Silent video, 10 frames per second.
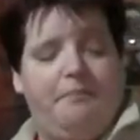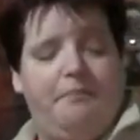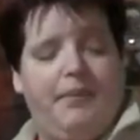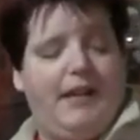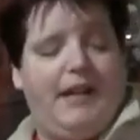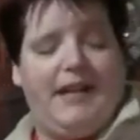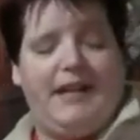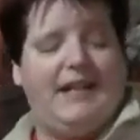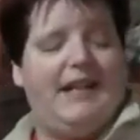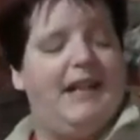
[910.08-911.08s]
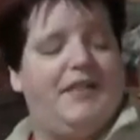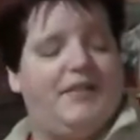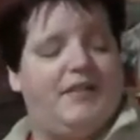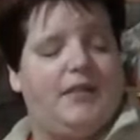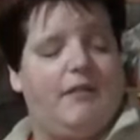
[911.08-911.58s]
but there's
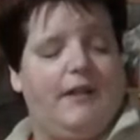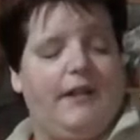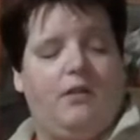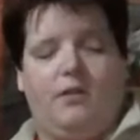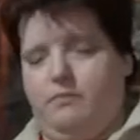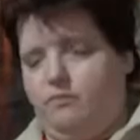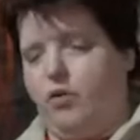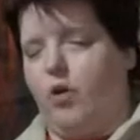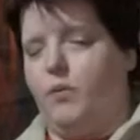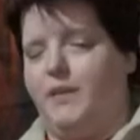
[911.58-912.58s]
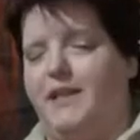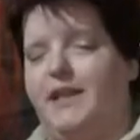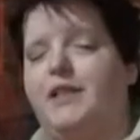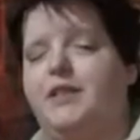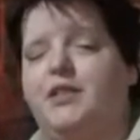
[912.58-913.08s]
so little wrong with
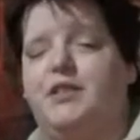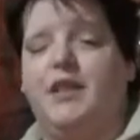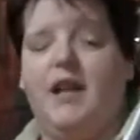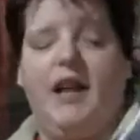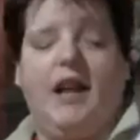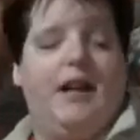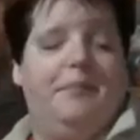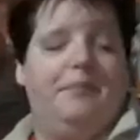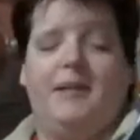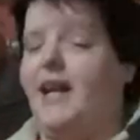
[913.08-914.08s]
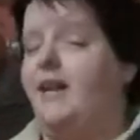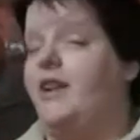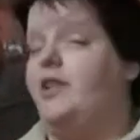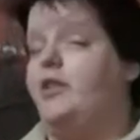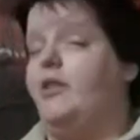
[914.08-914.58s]
this, and I
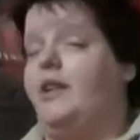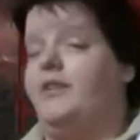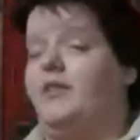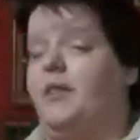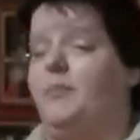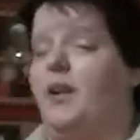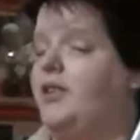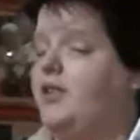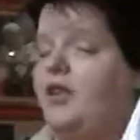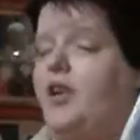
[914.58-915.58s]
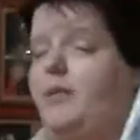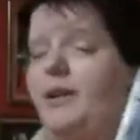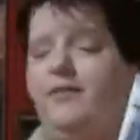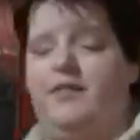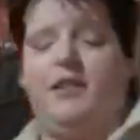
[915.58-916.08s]
enjoy it so much. I would
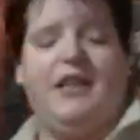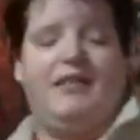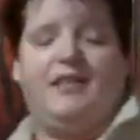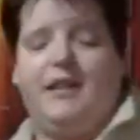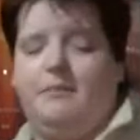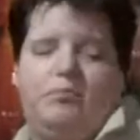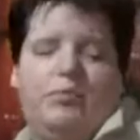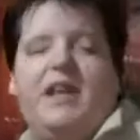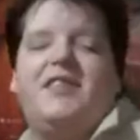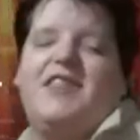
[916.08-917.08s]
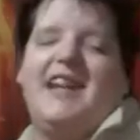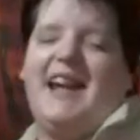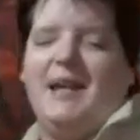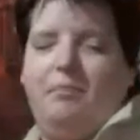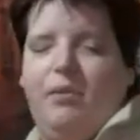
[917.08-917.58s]
even easily, let's say
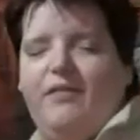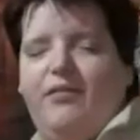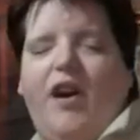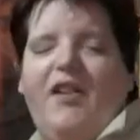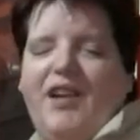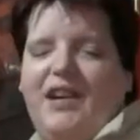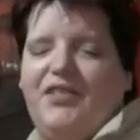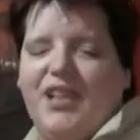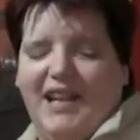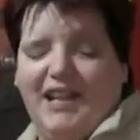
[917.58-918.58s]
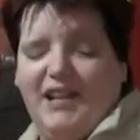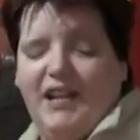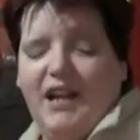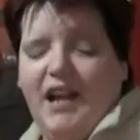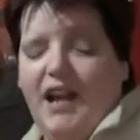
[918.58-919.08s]
8.5 out of 10.
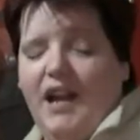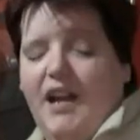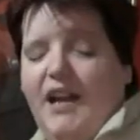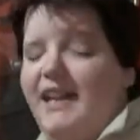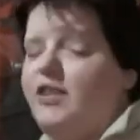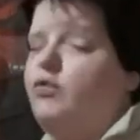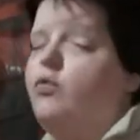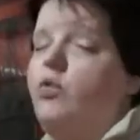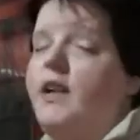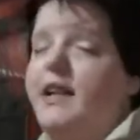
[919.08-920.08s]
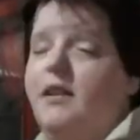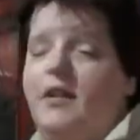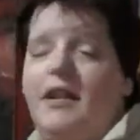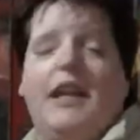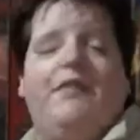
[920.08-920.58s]
It's really
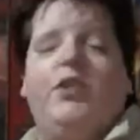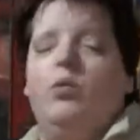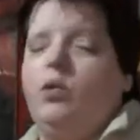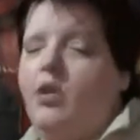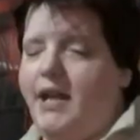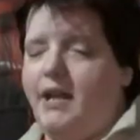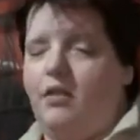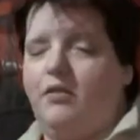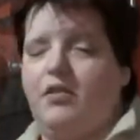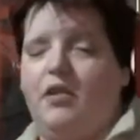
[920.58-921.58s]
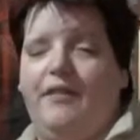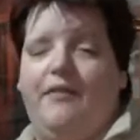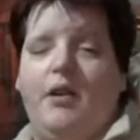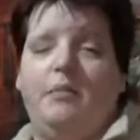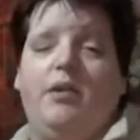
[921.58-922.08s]
good. If you like your
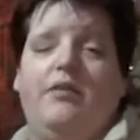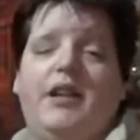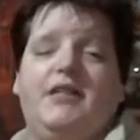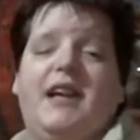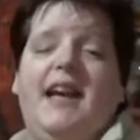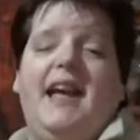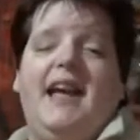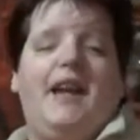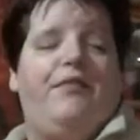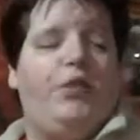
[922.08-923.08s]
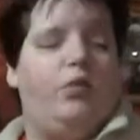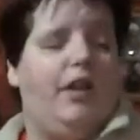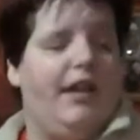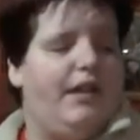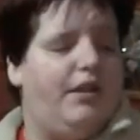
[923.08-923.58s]
sci-fi movies, if you
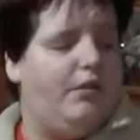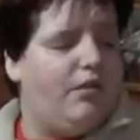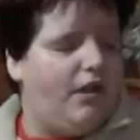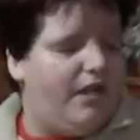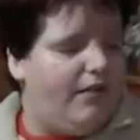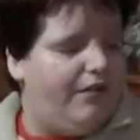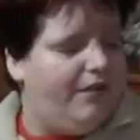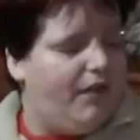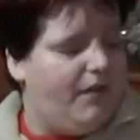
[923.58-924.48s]
like your kind of